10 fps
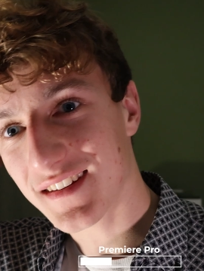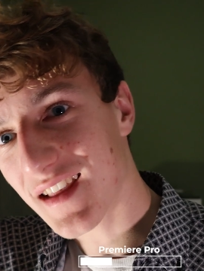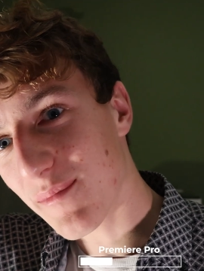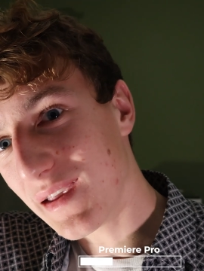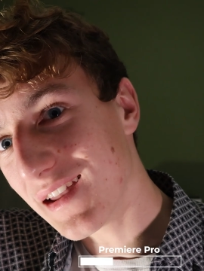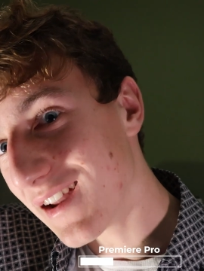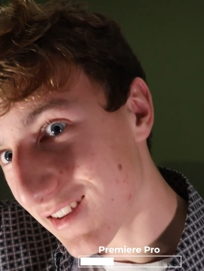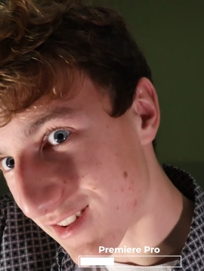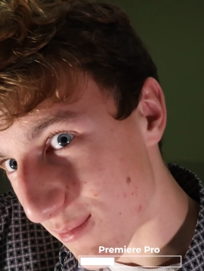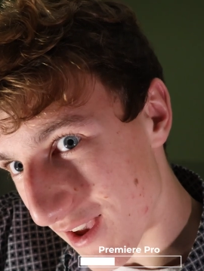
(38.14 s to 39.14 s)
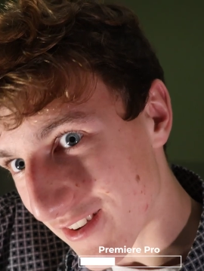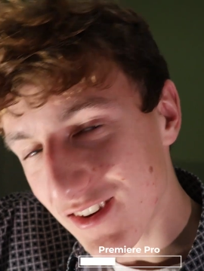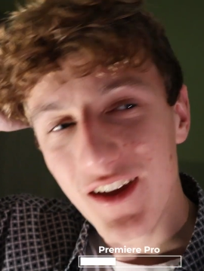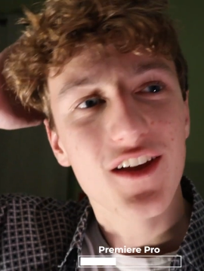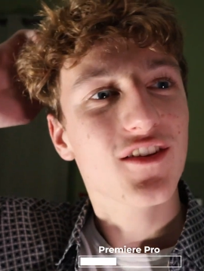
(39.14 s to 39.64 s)
does not mean it is the
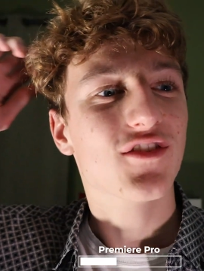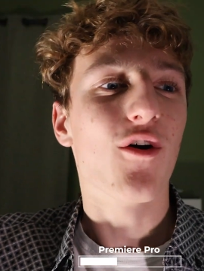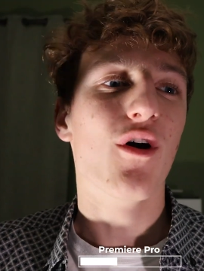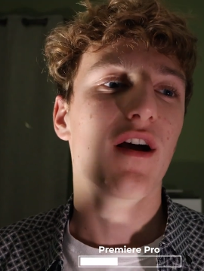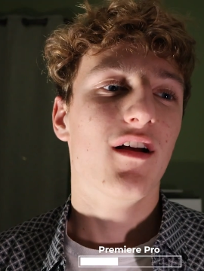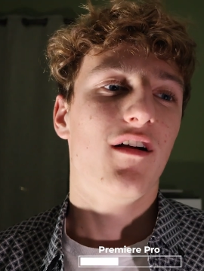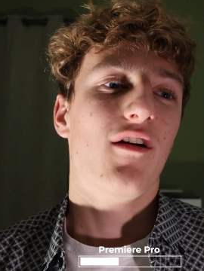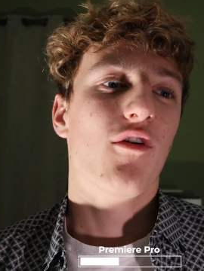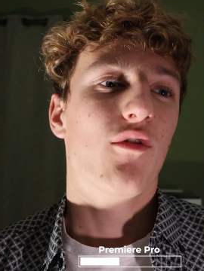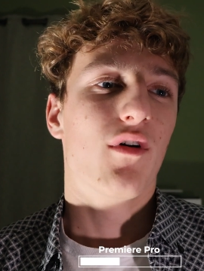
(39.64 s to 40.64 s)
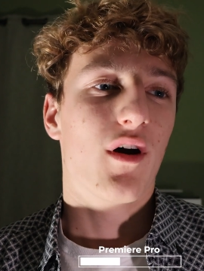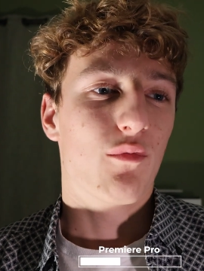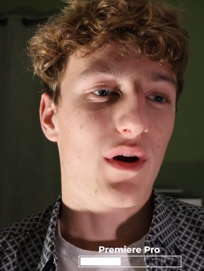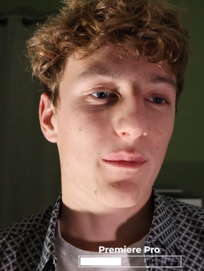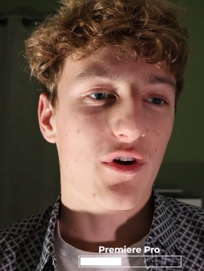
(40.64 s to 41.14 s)
best. So,
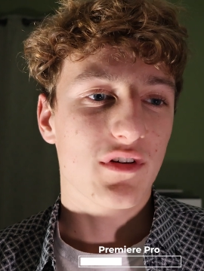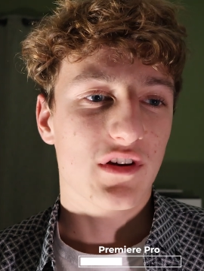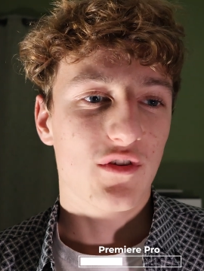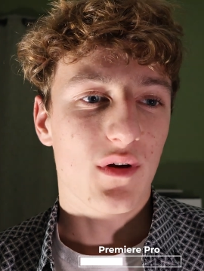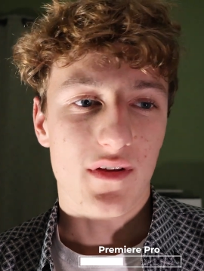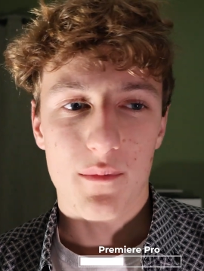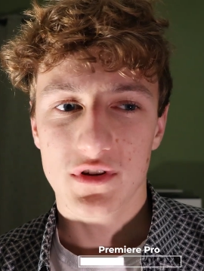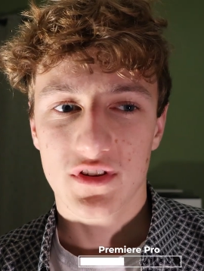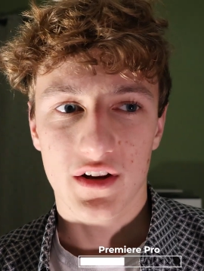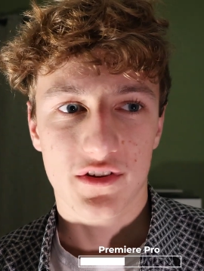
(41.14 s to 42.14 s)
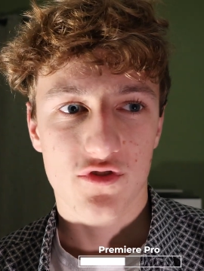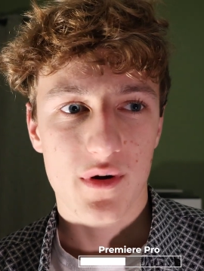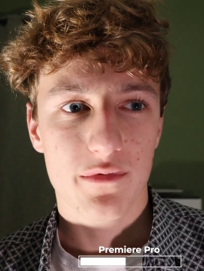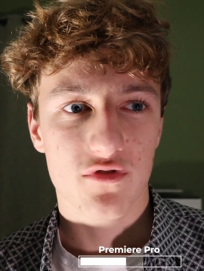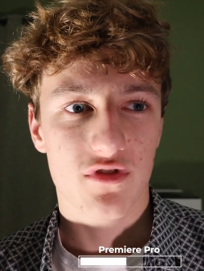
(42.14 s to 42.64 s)
what I'm going to do is I'm just gonna
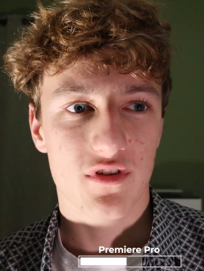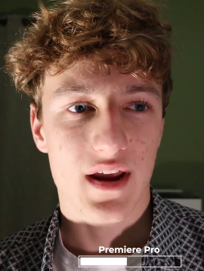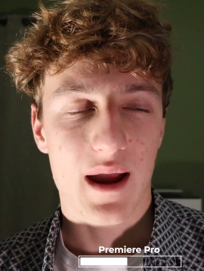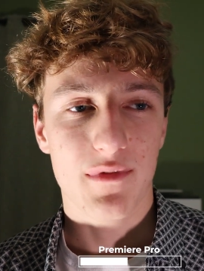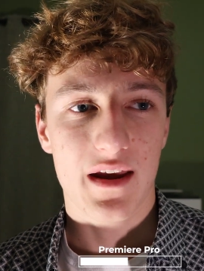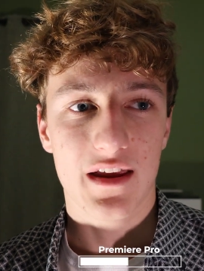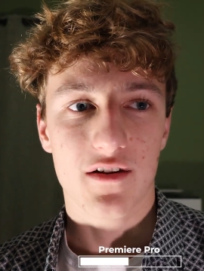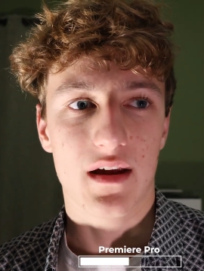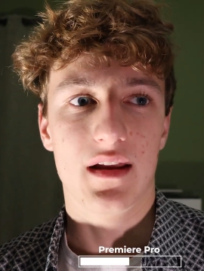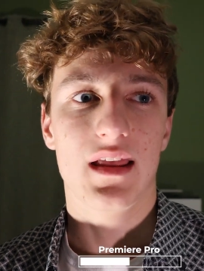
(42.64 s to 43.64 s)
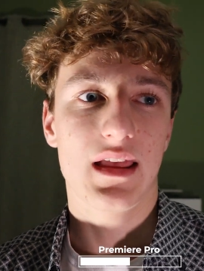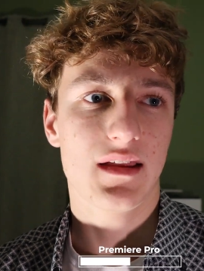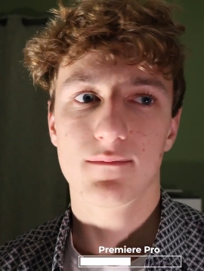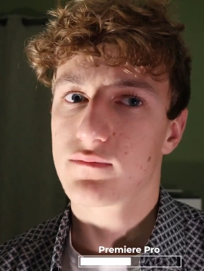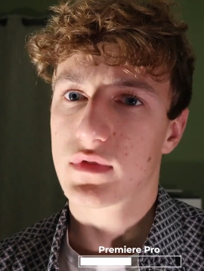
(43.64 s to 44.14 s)
scrub through the timeline here, and
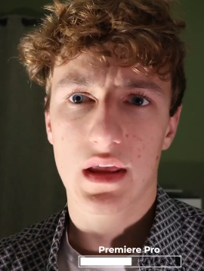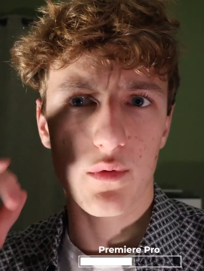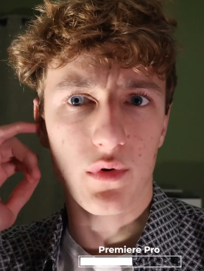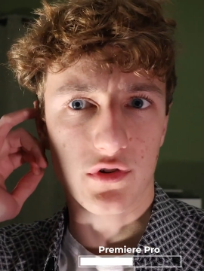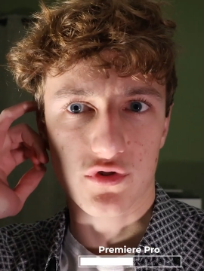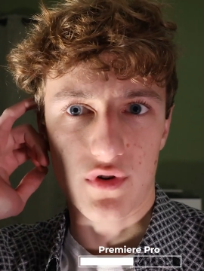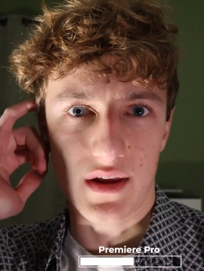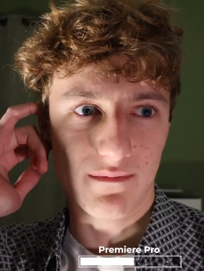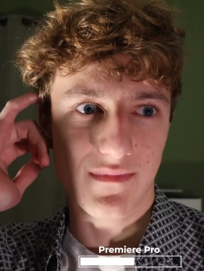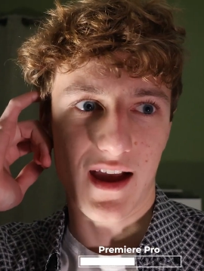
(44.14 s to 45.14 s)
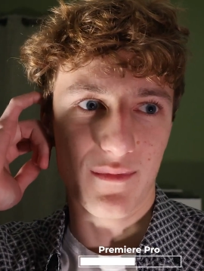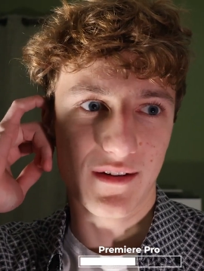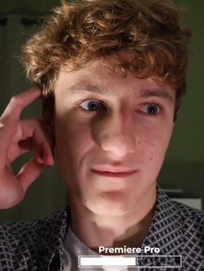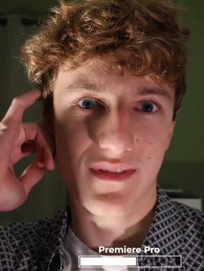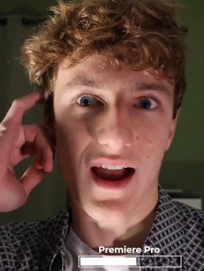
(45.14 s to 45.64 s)
it works great. I
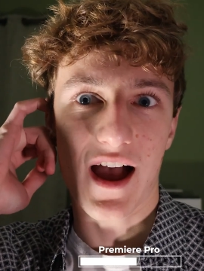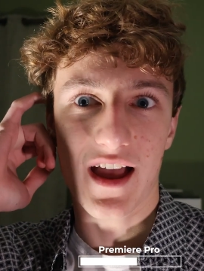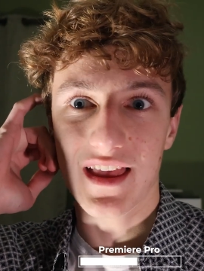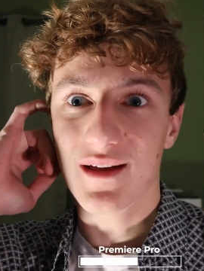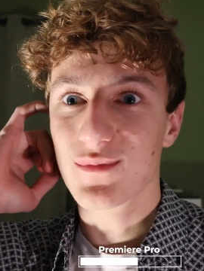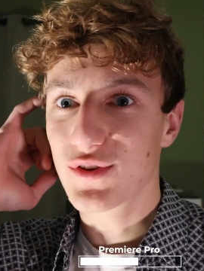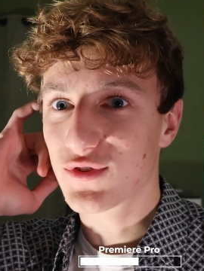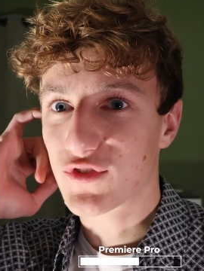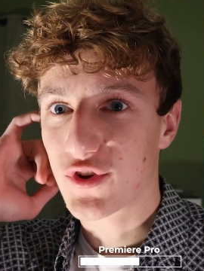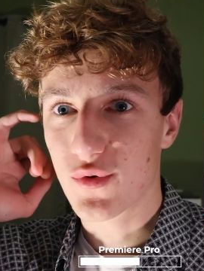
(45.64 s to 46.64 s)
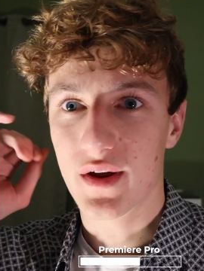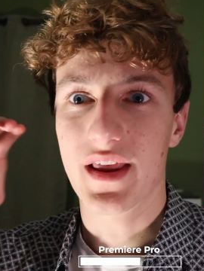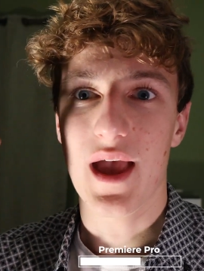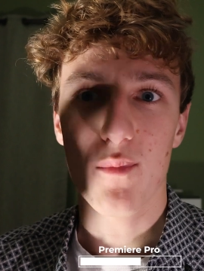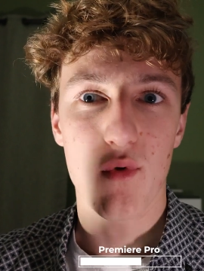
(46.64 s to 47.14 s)
mean, I am used to
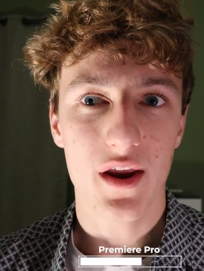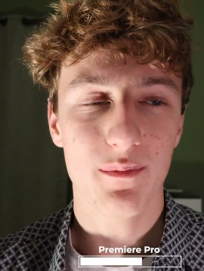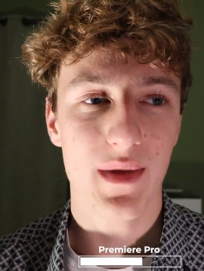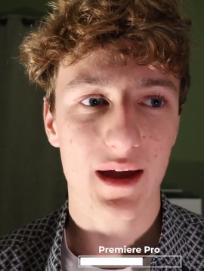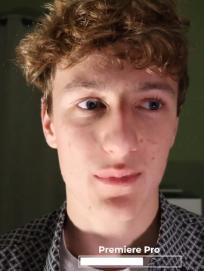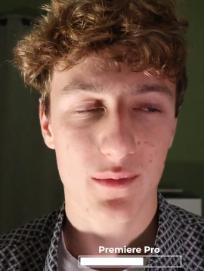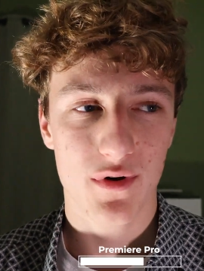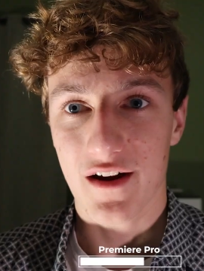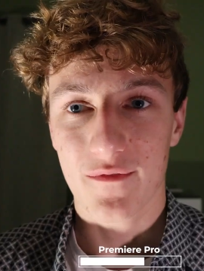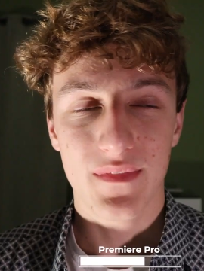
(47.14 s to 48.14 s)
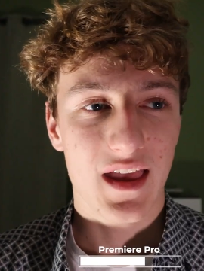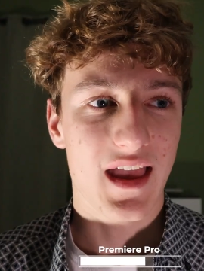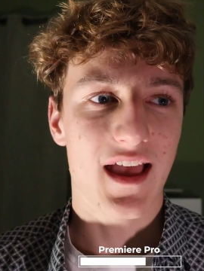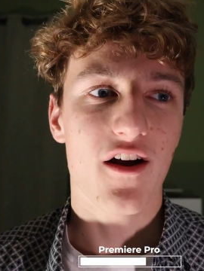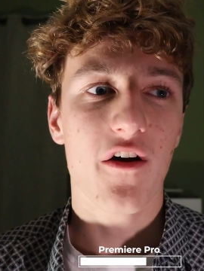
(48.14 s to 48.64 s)
an M1 MacBook Air, and